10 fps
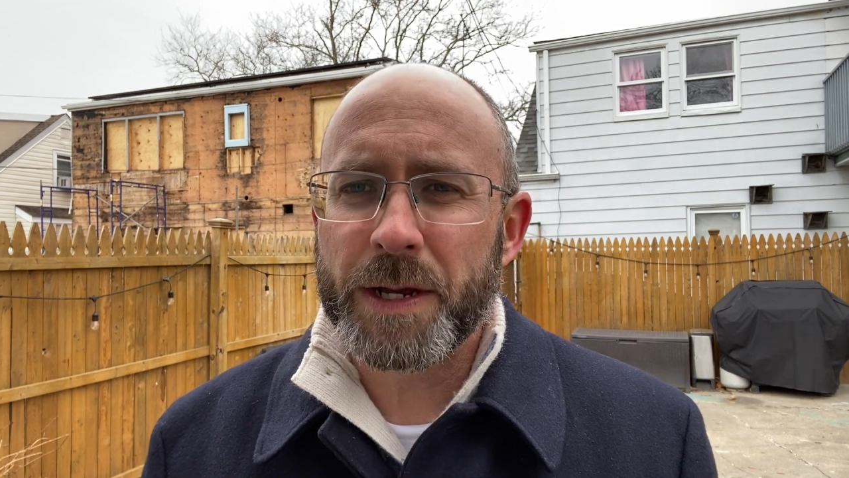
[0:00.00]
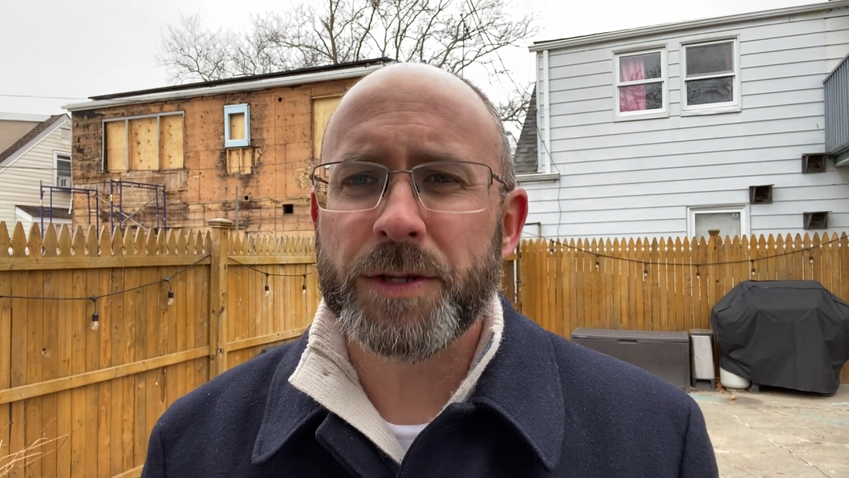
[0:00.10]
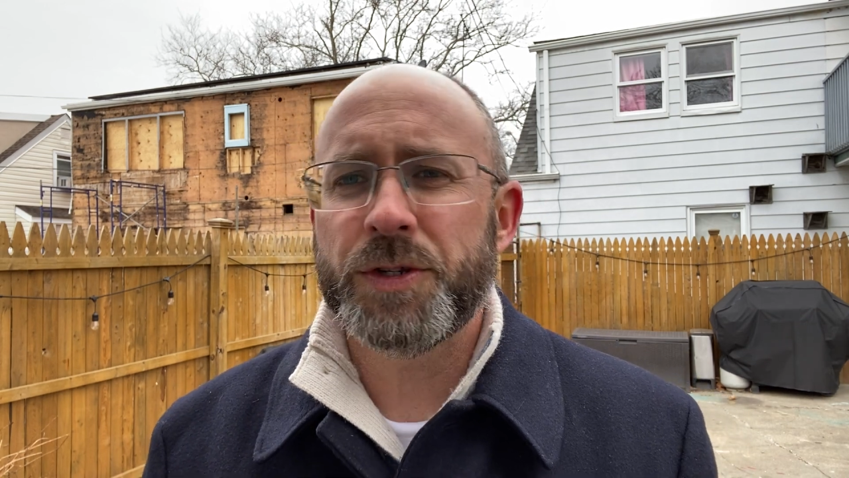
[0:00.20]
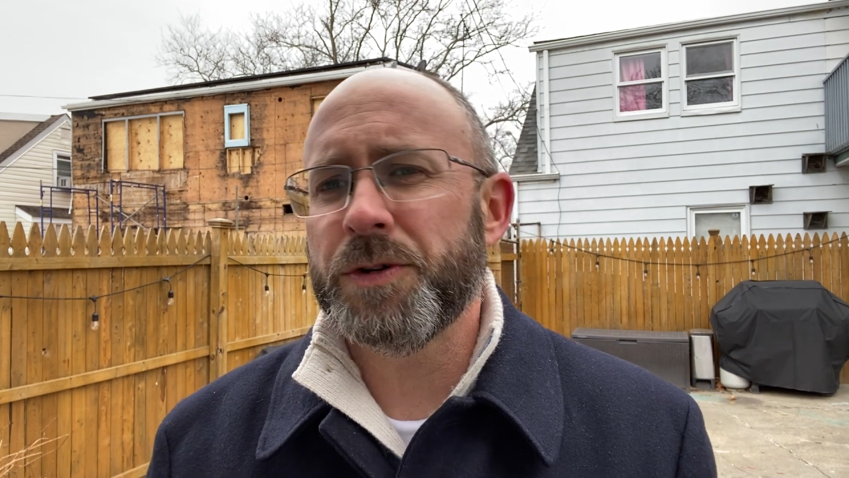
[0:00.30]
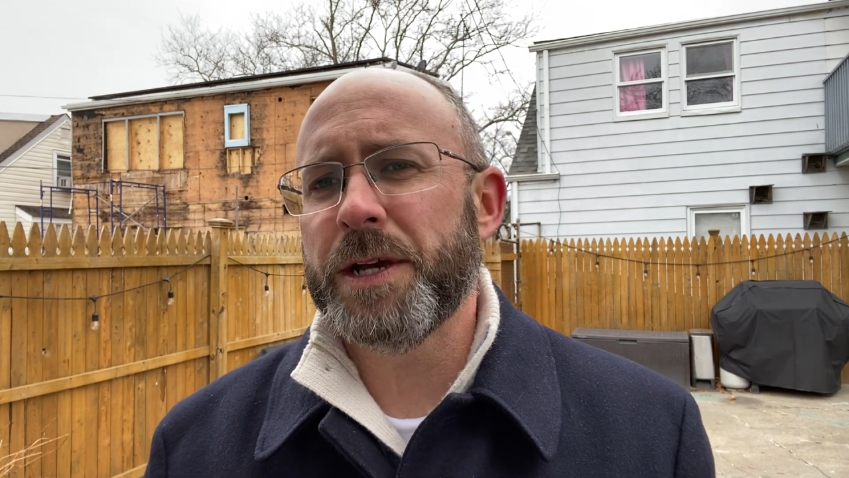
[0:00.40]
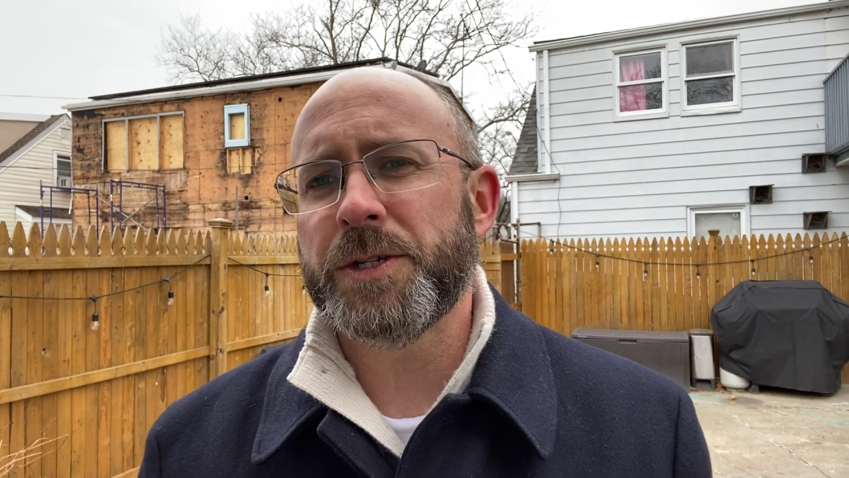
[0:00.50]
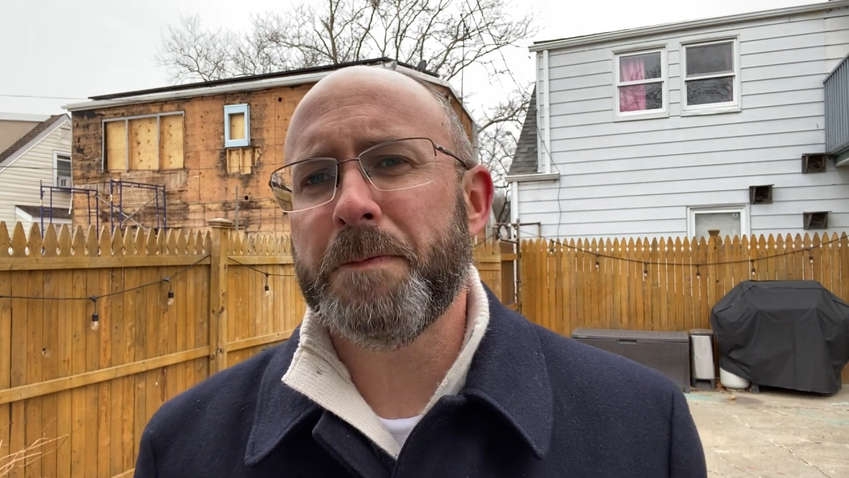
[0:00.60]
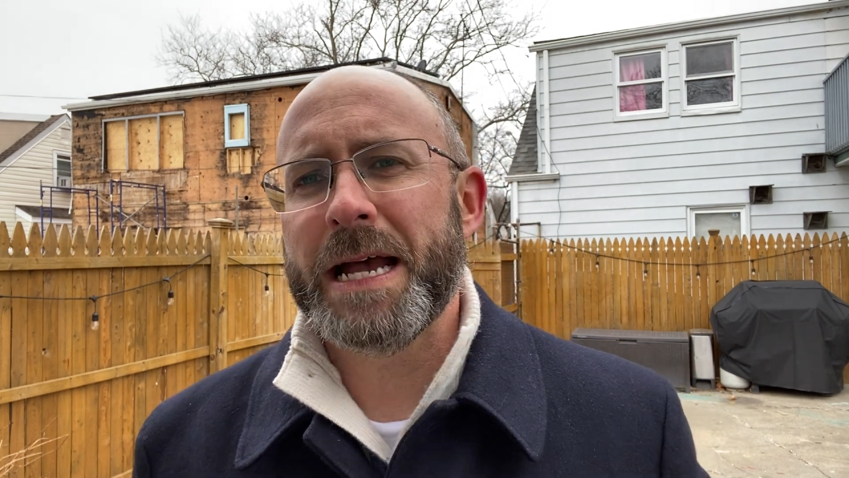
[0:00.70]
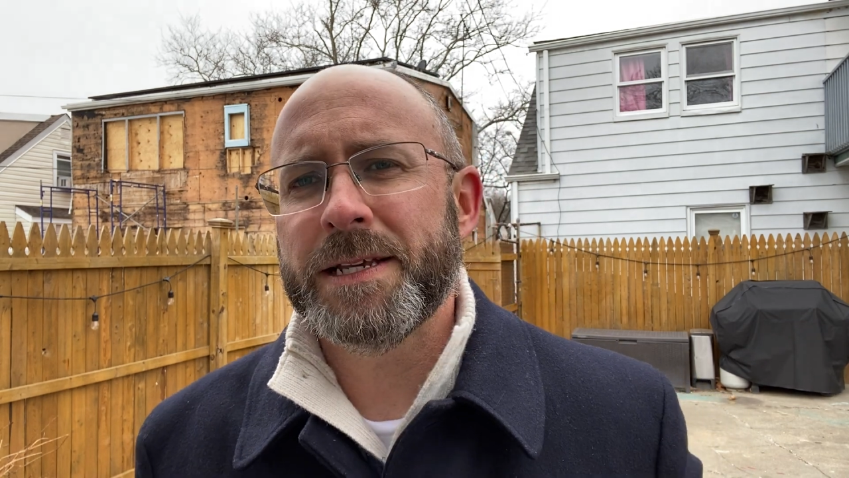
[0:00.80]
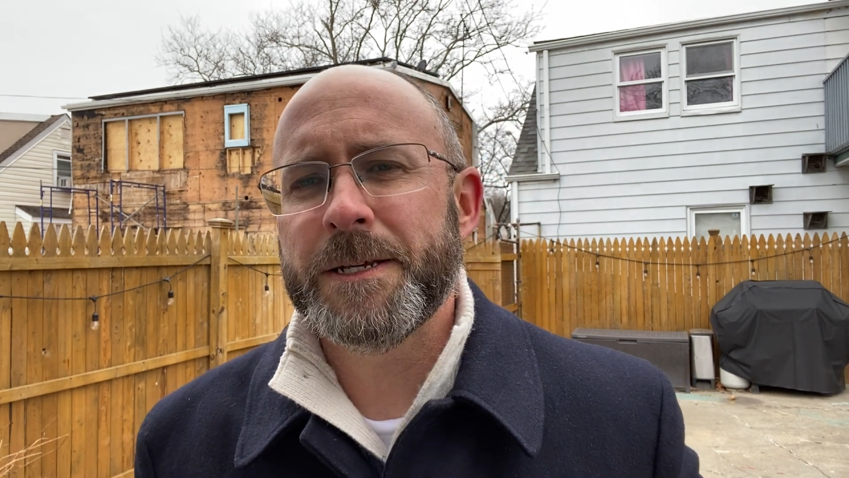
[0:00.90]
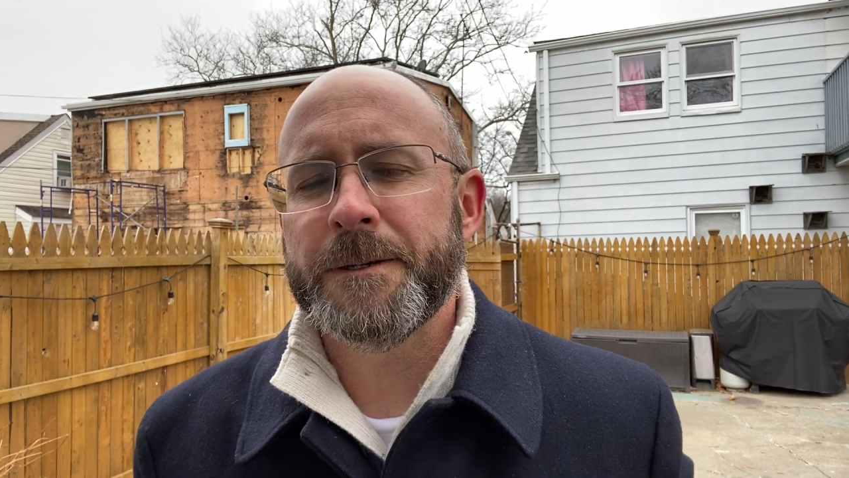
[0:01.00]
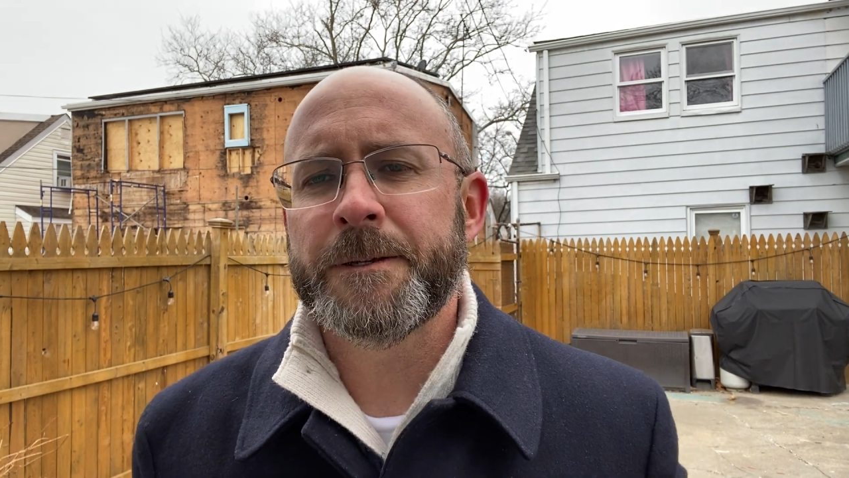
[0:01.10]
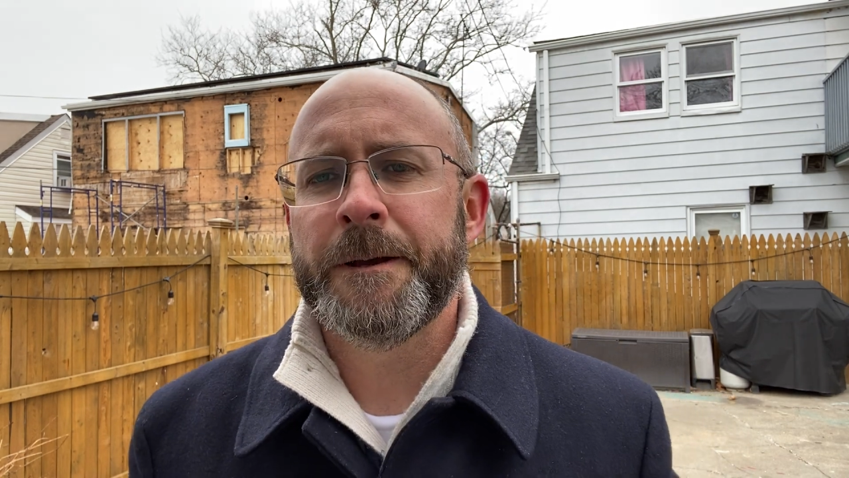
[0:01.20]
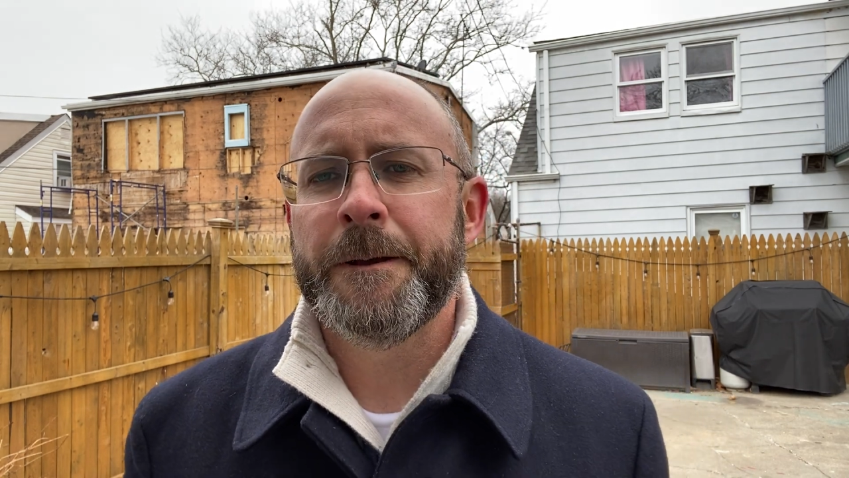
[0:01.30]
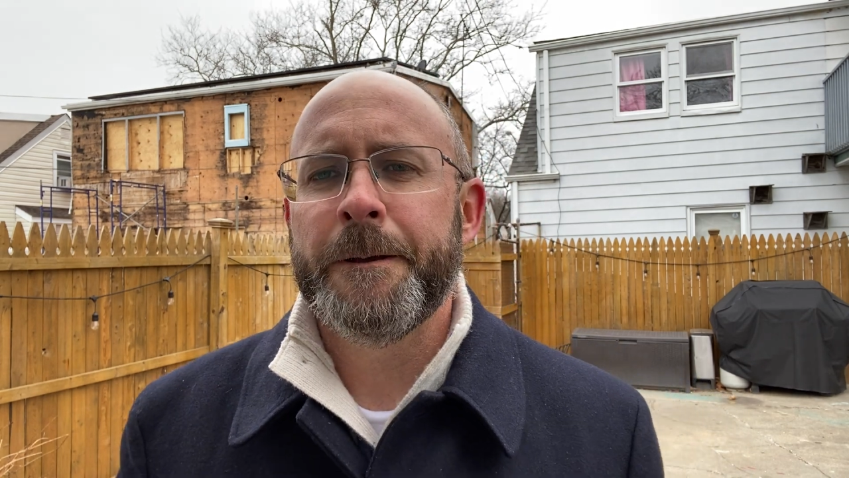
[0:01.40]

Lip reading: his trespasses.